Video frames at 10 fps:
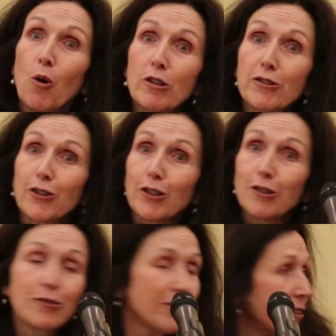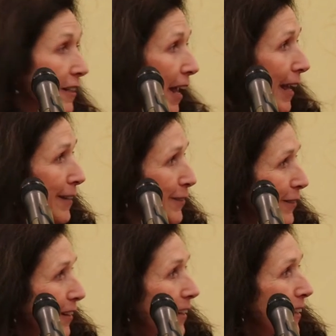more circles today.
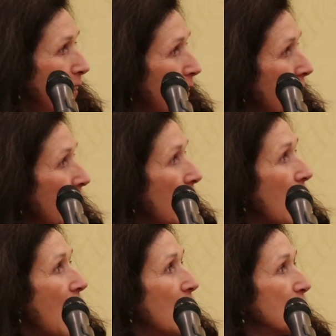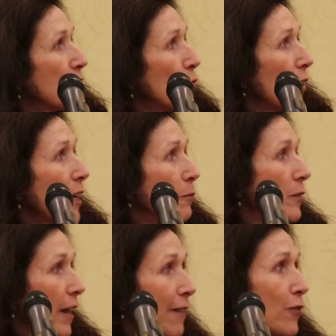And so what
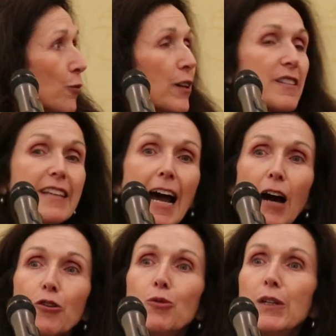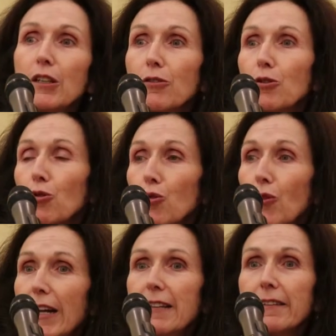I'm left with is how do we
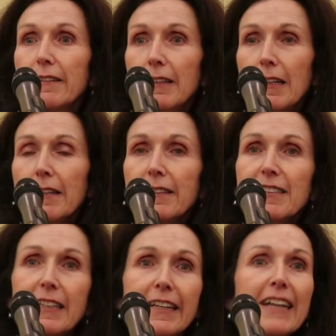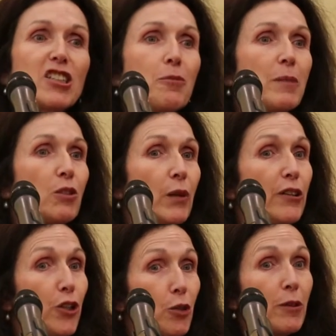create this connection
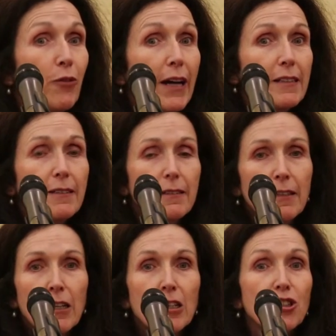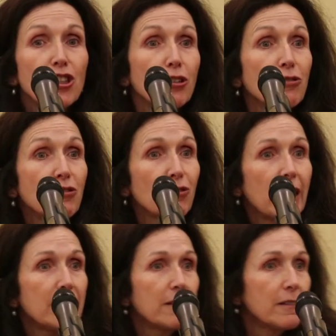between human rights, children's
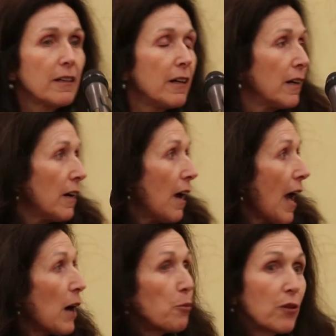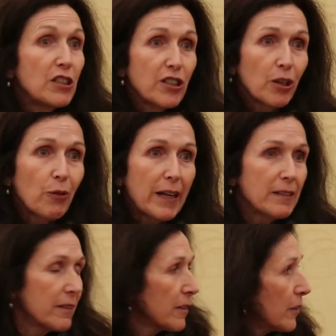rights, Aboriginal
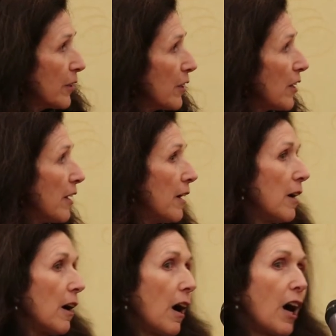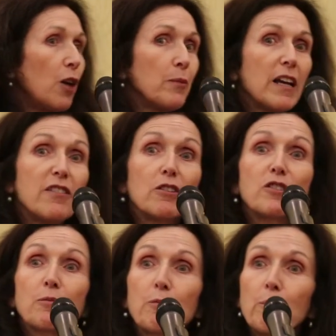rights, in
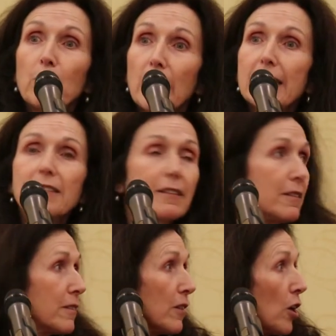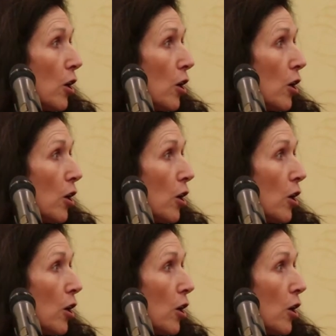those places